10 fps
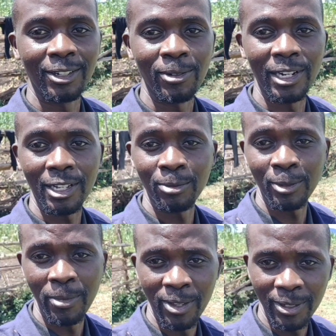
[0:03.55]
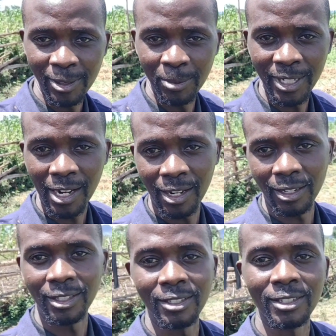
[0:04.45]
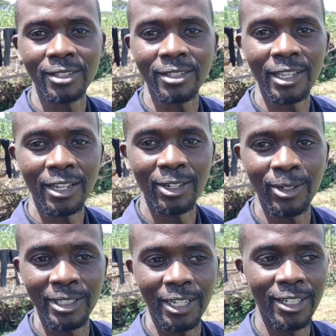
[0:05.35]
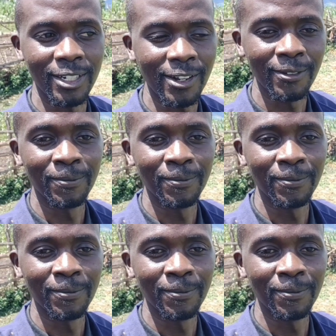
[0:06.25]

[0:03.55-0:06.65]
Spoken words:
Welcome to my YouTube channel. This is Dr. Adera.